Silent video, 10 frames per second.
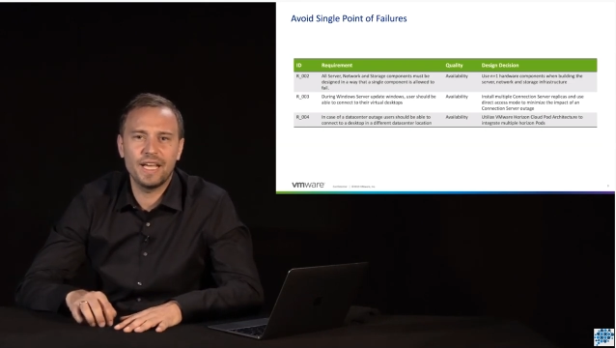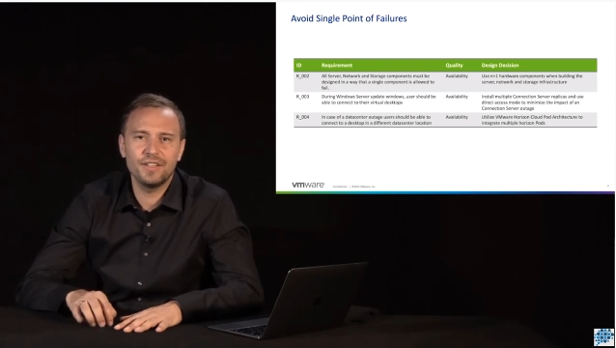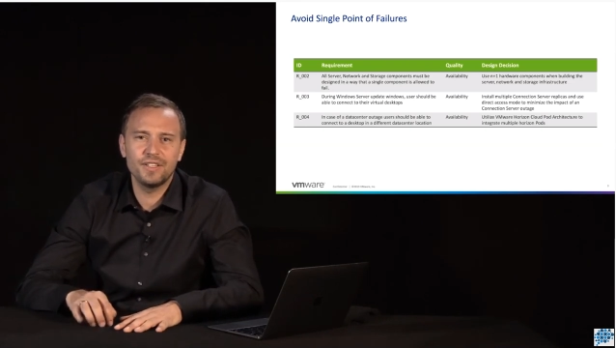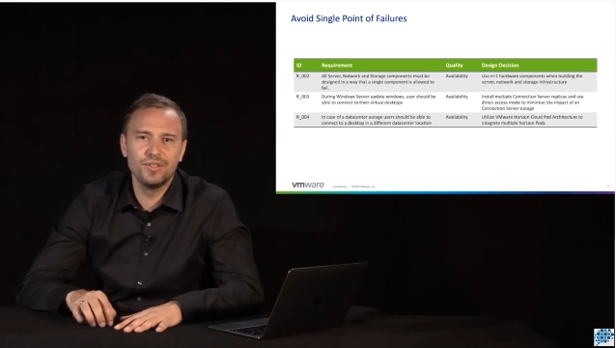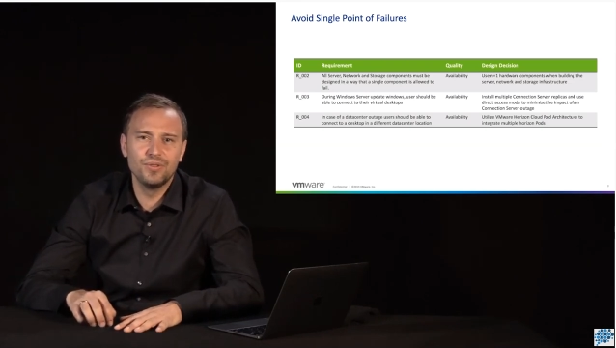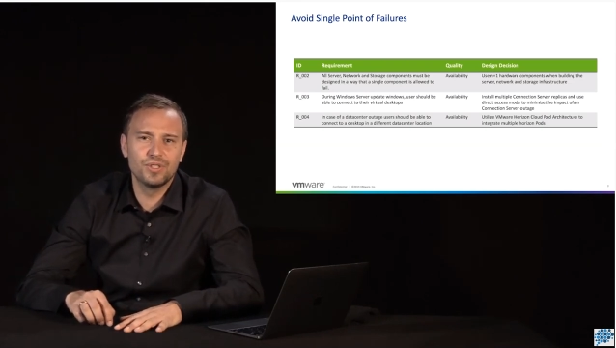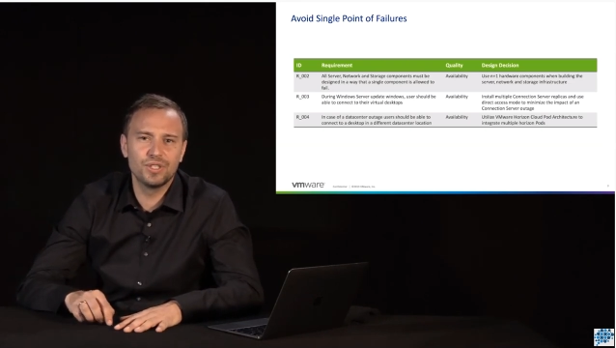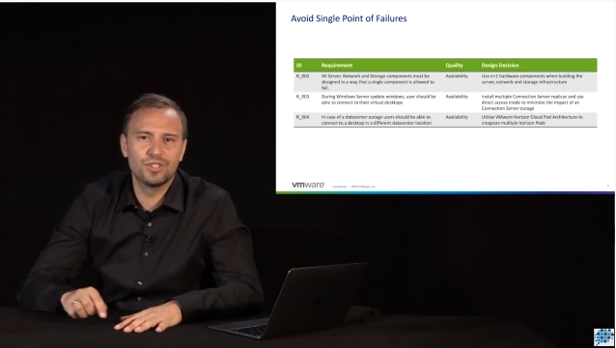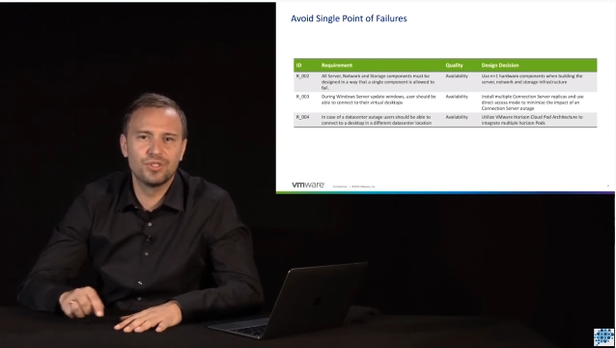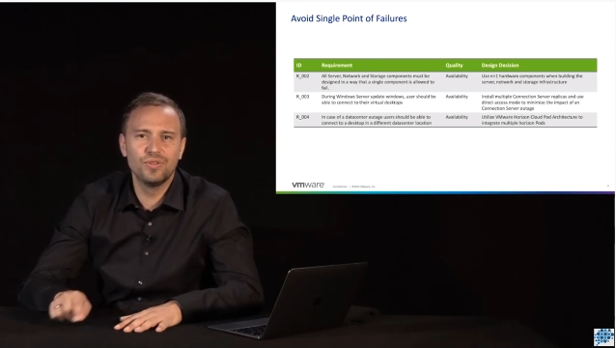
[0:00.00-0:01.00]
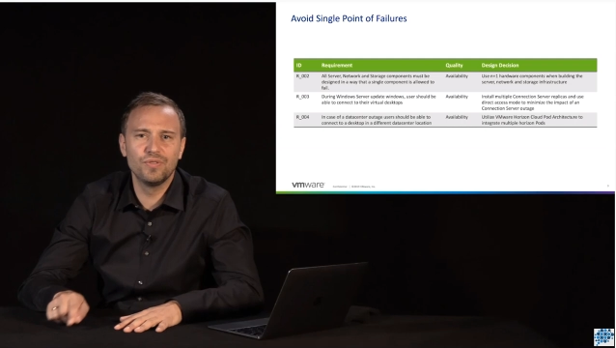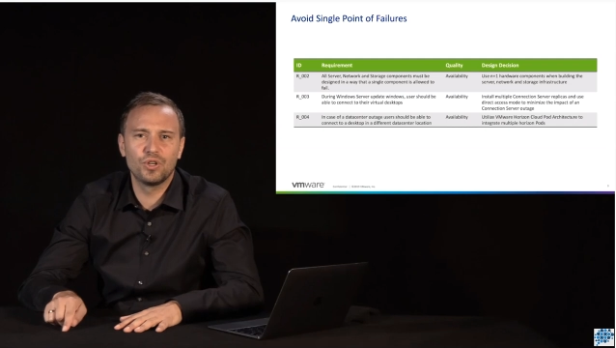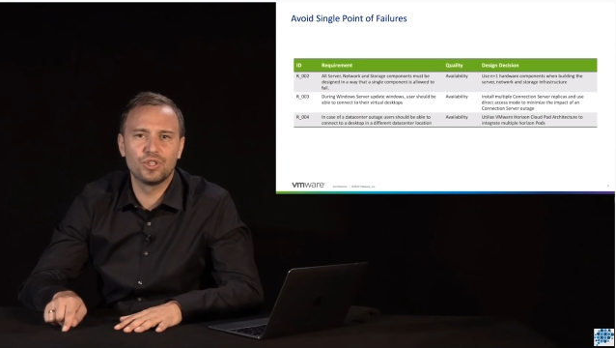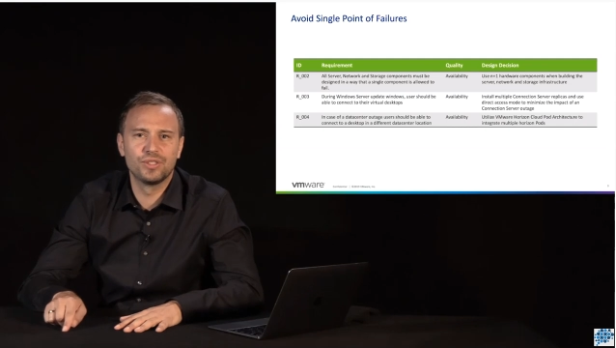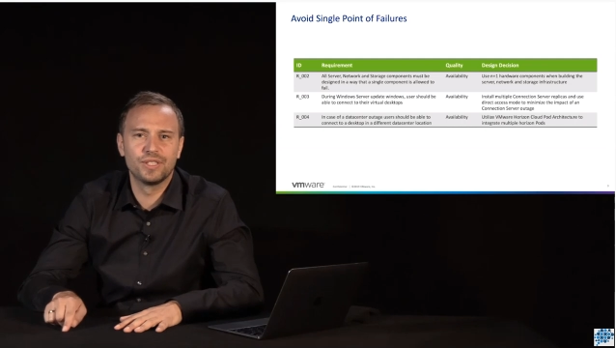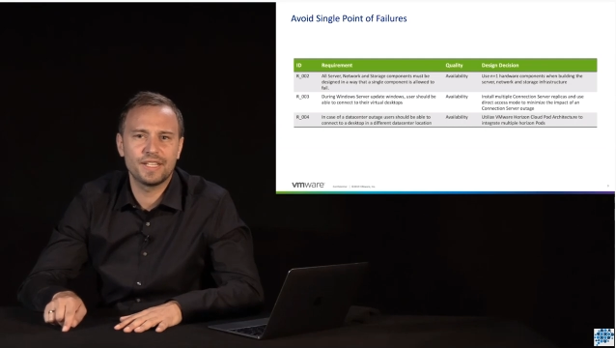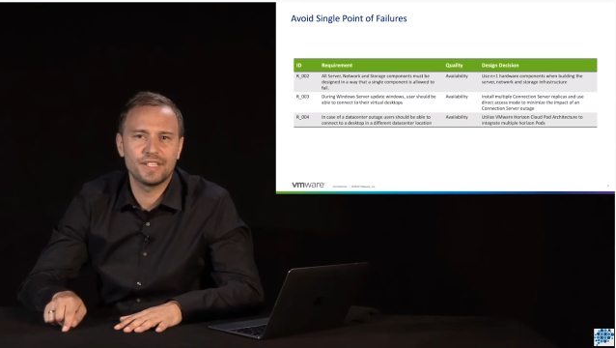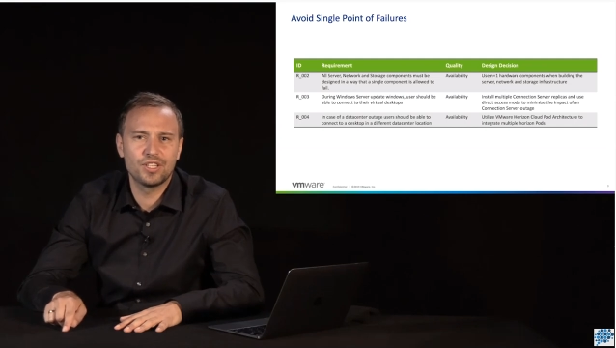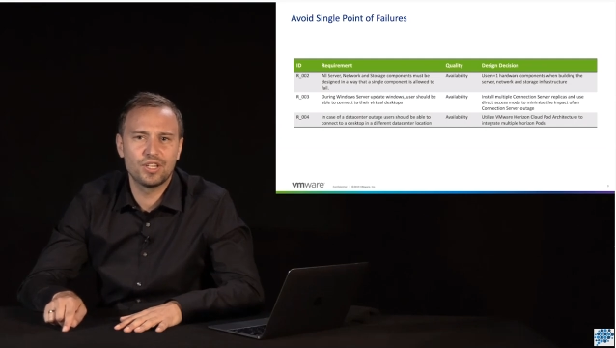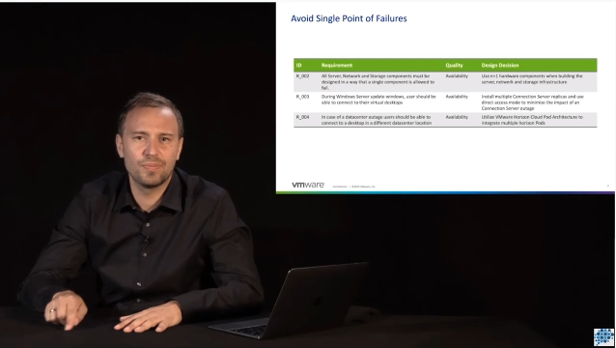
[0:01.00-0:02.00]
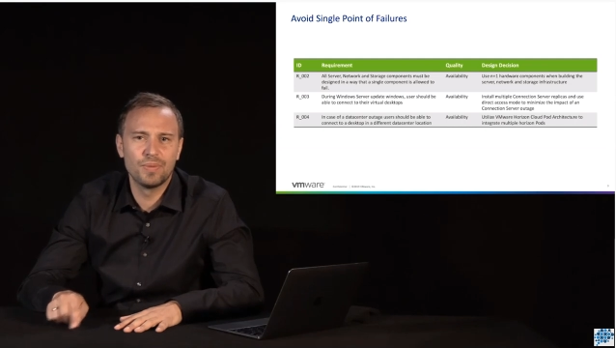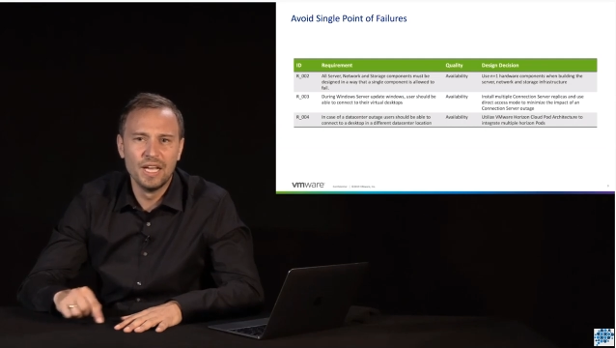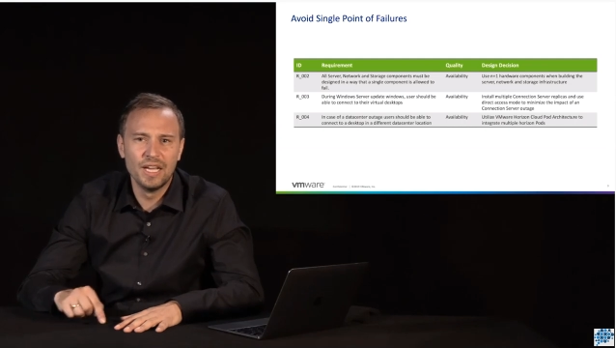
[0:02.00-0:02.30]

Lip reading: end user to the virtual desktop